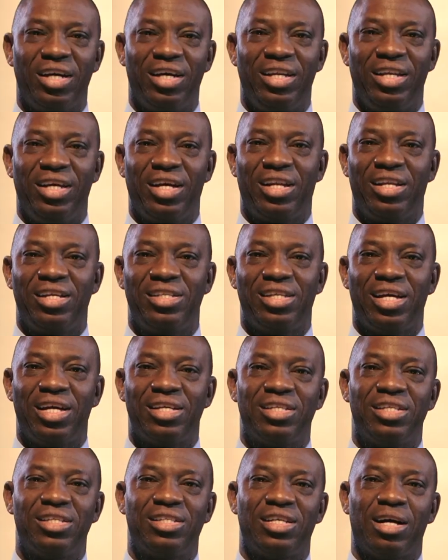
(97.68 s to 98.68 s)
in
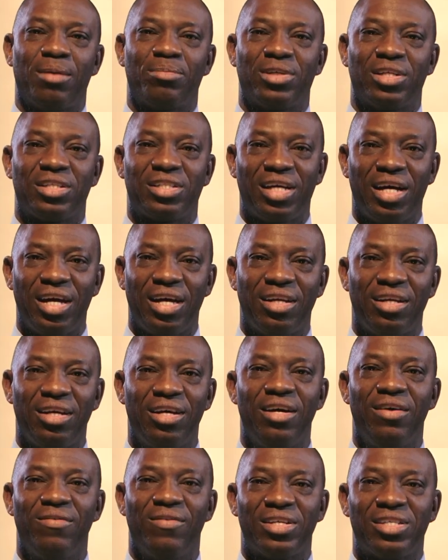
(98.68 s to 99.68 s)
Ecclesiastes chapter 10,
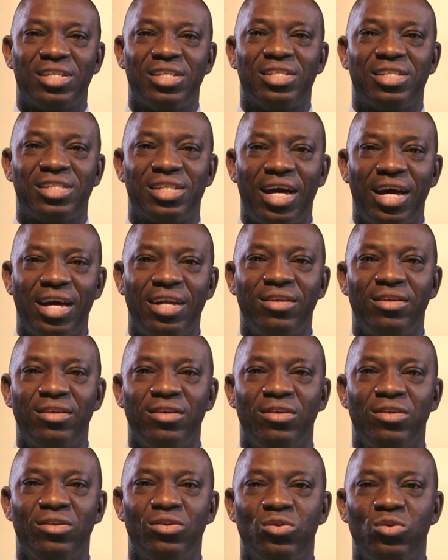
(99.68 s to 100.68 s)
verses 10
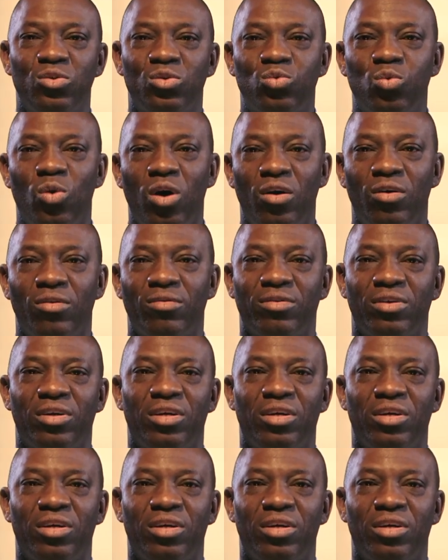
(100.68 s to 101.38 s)
to 12.